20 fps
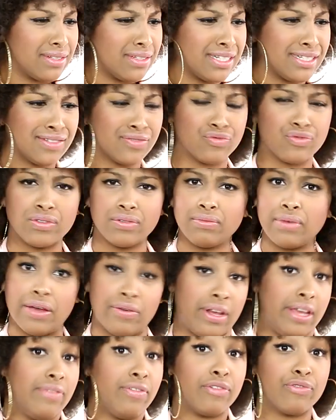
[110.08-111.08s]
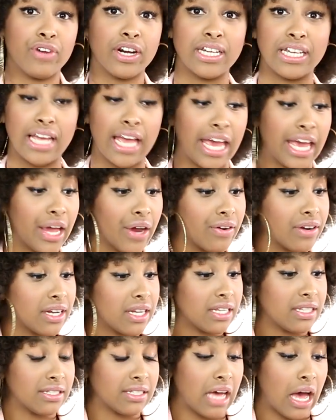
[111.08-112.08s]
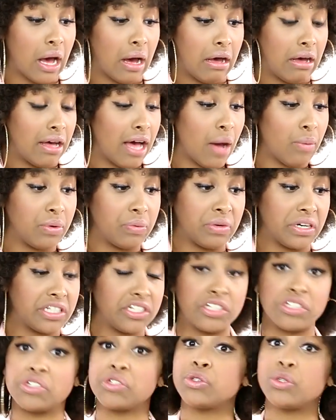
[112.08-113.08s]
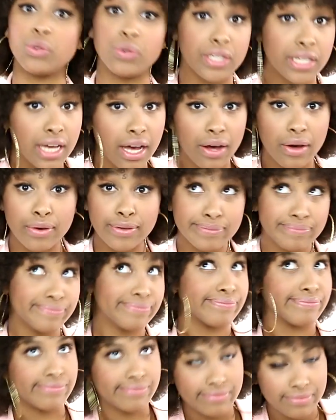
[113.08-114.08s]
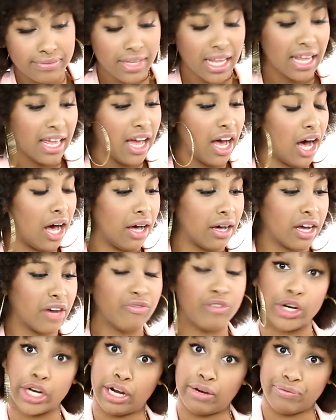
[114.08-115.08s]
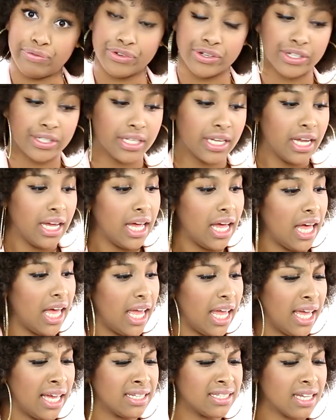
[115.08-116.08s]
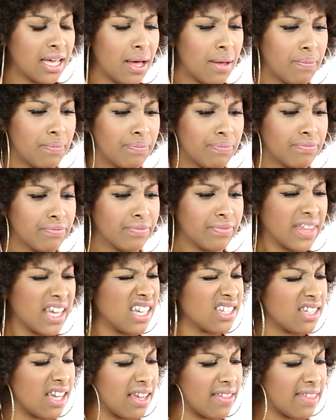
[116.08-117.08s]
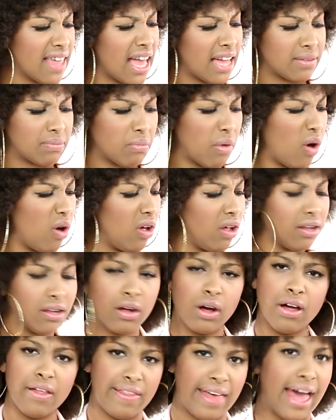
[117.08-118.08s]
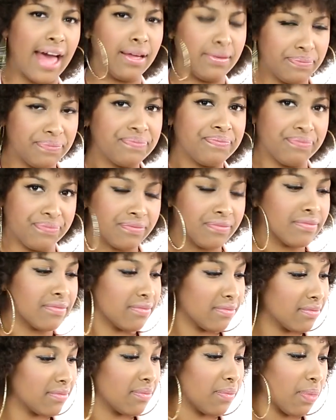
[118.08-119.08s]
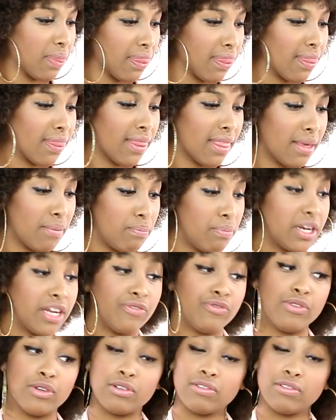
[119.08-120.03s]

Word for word: just even running errands. Uh, I would wear it to the studio uh, for comfort, and um, things like that, mall, all that. All right. But if